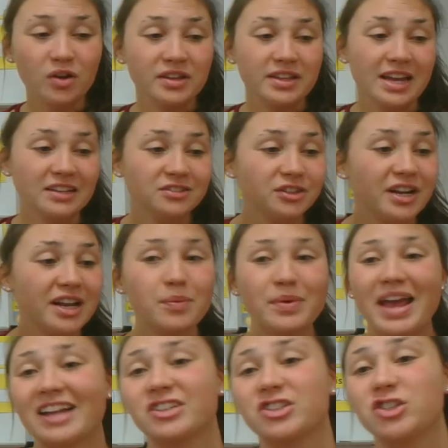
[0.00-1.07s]
Yesterday we
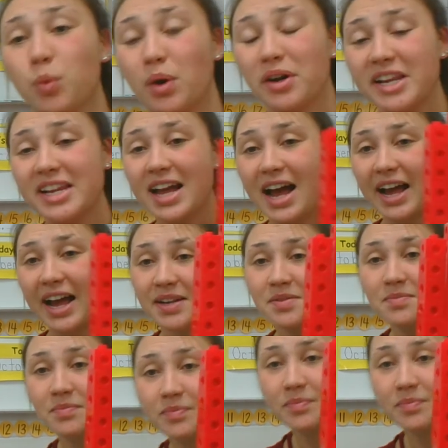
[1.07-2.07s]
had 29,